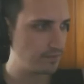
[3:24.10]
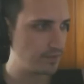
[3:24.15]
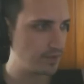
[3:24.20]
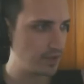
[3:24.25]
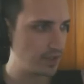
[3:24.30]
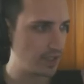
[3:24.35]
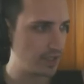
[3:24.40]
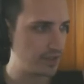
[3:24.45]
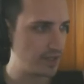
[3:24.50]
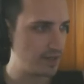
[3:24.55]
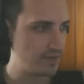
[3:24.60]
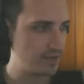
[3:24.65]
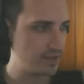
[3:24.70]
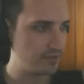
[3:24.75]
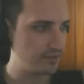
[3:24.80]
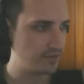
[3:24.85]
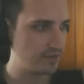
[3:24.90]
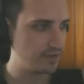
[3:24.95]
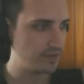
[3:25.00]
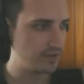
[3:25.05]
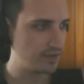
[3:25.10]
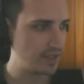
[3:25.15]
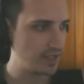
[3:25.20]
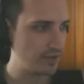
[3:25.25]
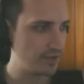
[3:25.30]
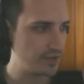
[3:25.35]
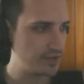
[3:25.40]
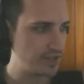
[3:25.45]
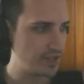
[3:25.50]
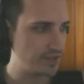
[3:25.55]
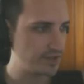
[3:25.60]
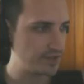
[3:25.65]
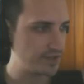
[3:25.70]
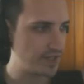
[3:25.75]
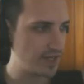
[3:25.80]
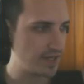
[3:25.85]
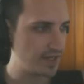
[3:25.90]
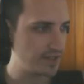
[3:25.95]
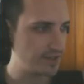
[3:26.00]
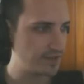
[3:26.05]
God damn it. How do I change
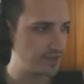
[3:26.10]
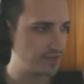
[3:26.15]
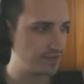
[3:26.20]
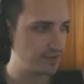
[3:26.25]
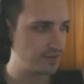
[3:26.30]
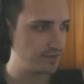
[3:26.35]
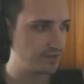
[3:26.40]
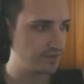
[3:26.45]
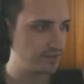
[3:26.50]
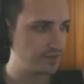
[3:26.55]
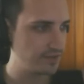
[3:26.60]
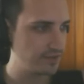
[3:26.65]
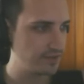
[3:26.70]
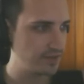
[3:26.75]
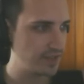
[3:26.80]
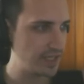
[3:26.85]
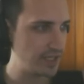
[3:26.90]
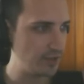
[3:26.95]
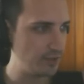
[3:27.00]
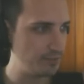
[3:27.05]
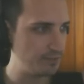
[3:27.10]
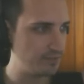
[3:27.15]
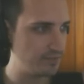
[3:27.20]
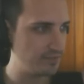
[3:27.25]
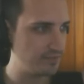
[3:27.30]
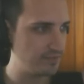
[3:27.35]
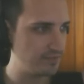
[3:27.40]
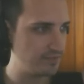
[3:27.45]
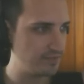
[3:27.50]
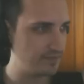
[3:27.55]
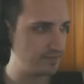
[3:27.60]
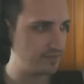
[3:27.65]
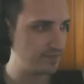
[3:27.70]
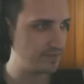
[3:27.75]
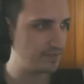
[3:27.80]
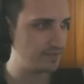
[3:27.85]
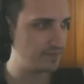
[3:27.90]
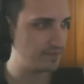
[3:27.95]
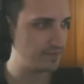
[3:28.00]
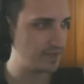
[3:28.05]
size? Help.
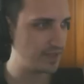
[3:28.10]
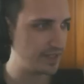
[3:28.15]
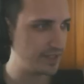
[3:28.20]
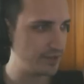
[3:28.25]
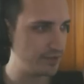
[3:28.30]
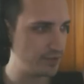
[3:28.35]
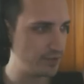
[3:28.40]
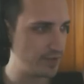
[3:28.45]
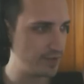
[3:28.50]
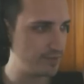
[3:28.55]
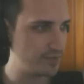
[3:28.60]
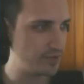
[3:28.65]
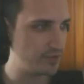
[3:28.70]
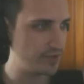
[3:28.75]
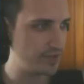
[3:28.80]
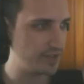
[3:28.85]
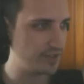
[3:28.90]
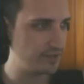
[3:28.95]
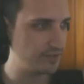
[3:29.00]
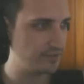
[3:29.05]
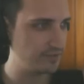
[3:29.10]
I don't know what I'm doing.